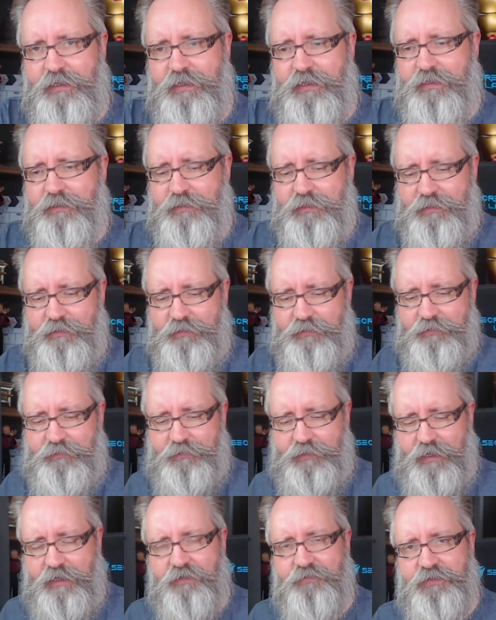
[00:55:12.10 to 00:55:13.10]
it's
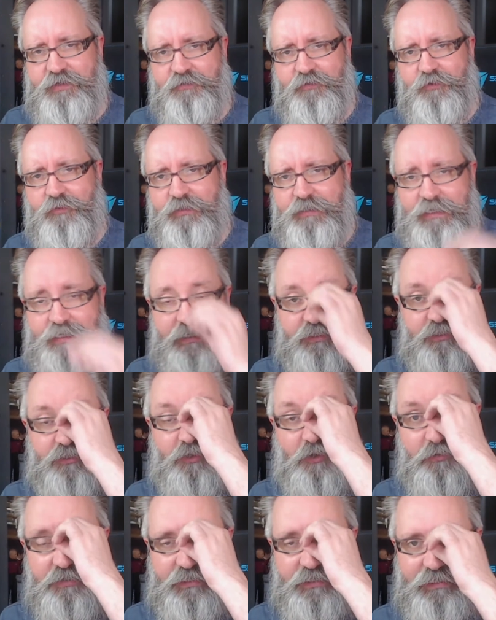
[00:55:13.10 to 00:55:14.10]
kind of difficult, and it
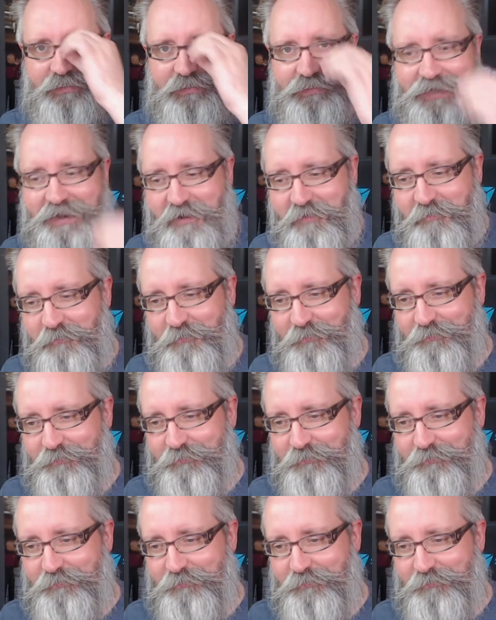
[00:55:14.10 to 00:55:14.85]
slows things down